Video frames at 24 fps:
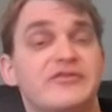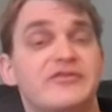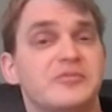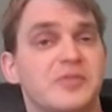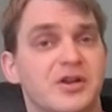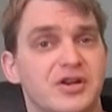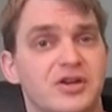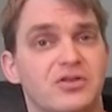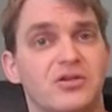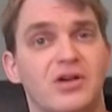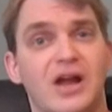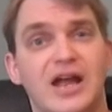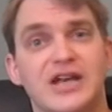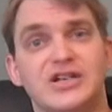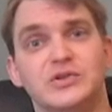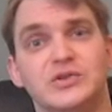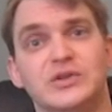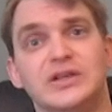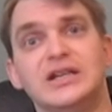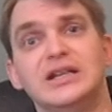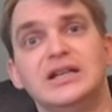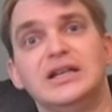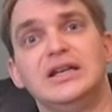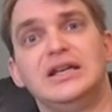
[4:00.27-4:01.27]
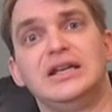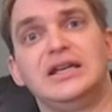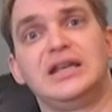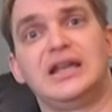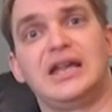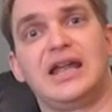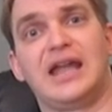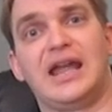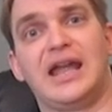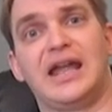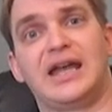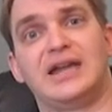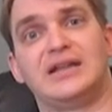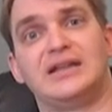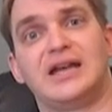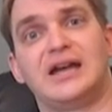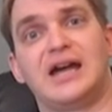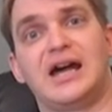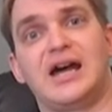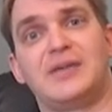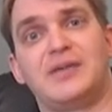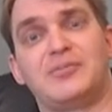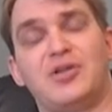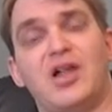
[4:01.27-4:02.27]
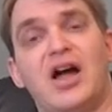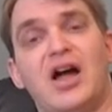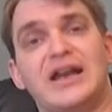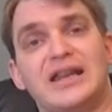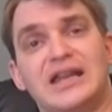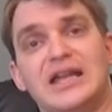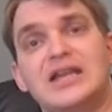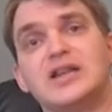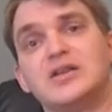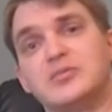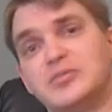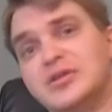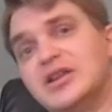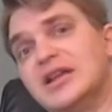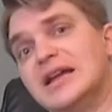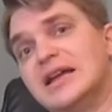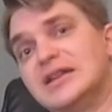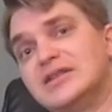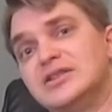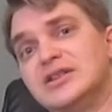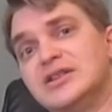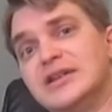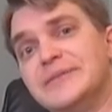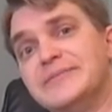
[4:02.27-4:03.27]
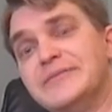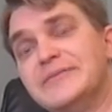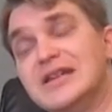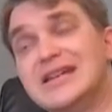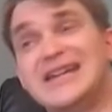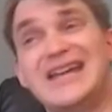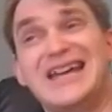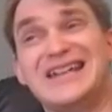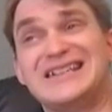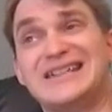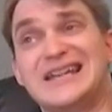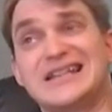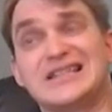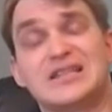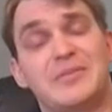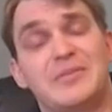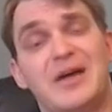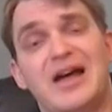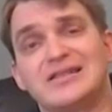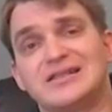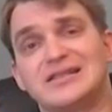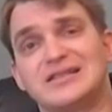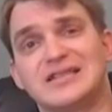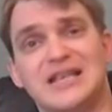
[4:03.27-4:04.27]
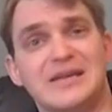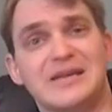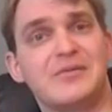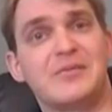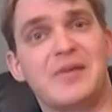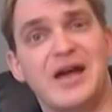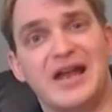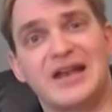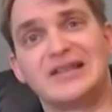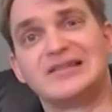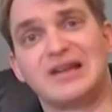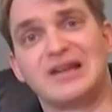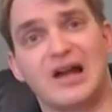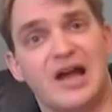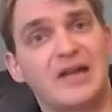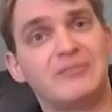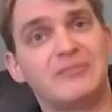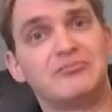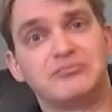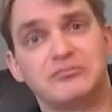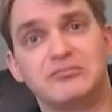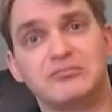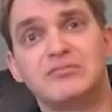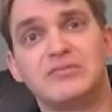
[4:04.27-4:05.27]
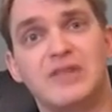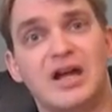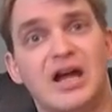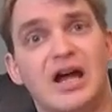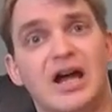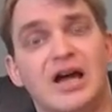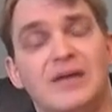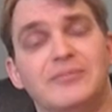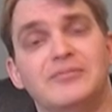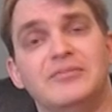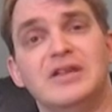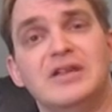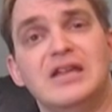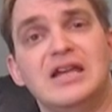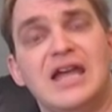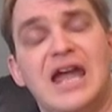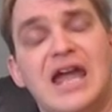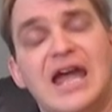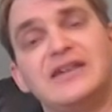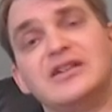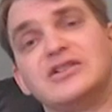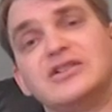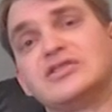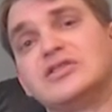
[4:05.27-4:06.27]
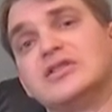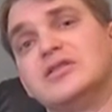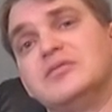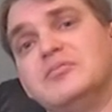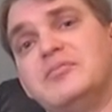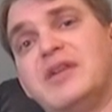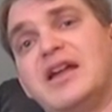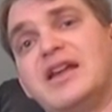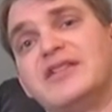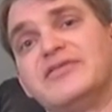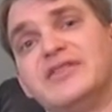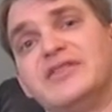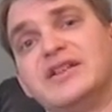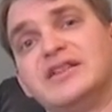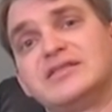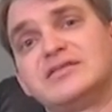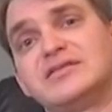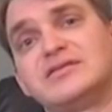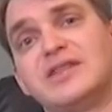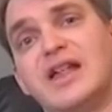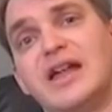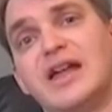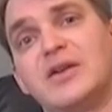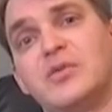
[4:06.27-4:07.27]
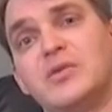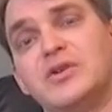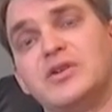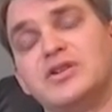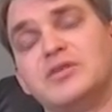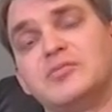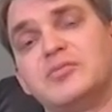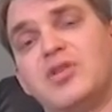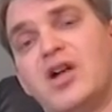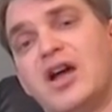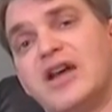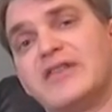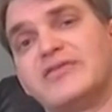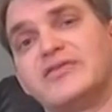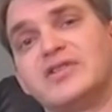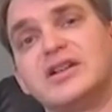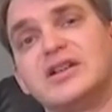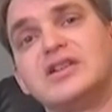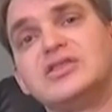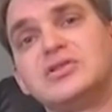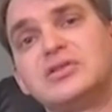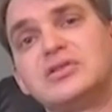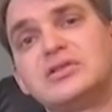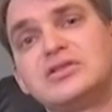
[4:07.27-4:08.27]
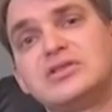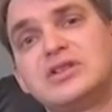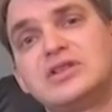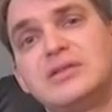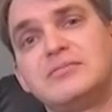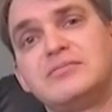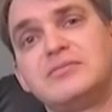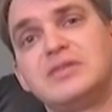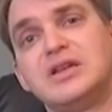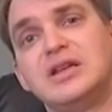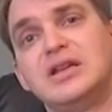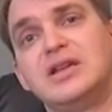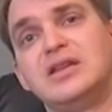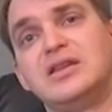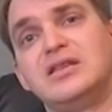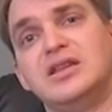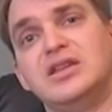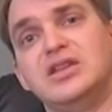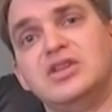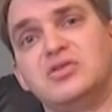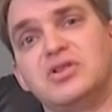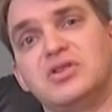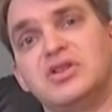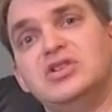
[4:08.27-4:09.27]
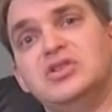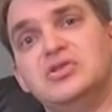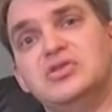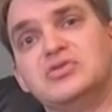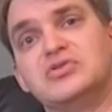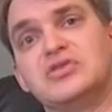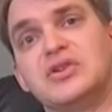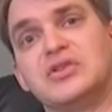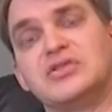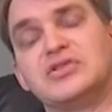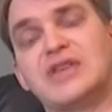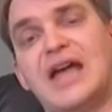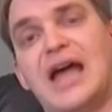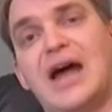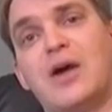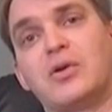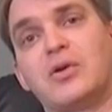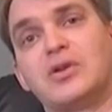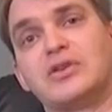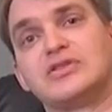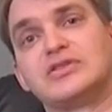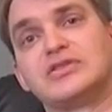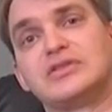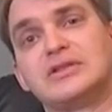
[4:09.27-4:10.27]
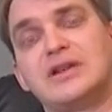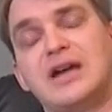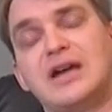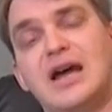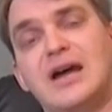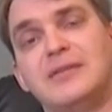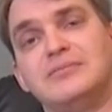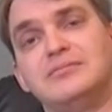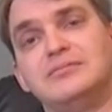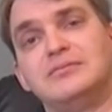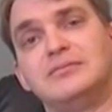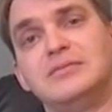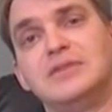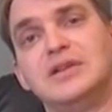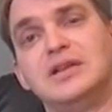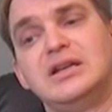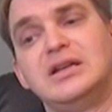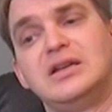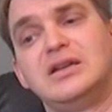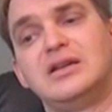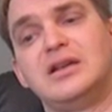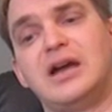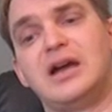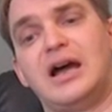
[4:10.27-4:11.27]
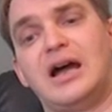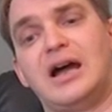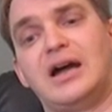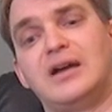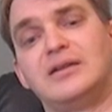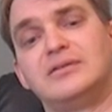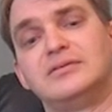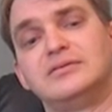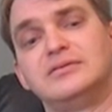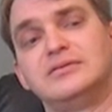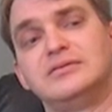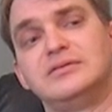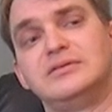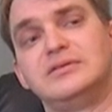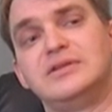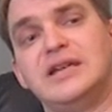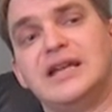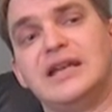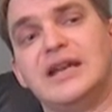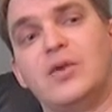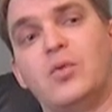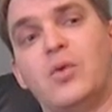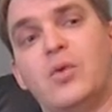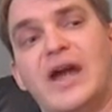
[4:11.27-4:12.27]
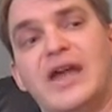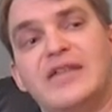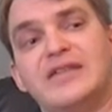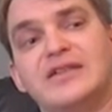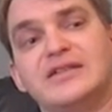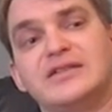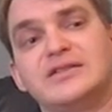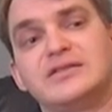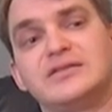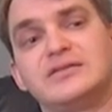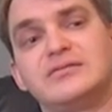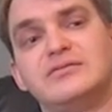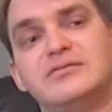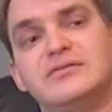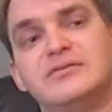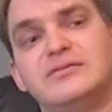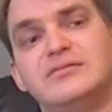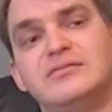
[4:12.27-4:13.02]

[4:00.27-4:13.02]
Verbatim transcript: from undergraduate and uh, apply to get your PhD. It takes about the same amount of time, um, and there's certain benefits like when you're applying for internship that you can use those hours um, uh, in a way that's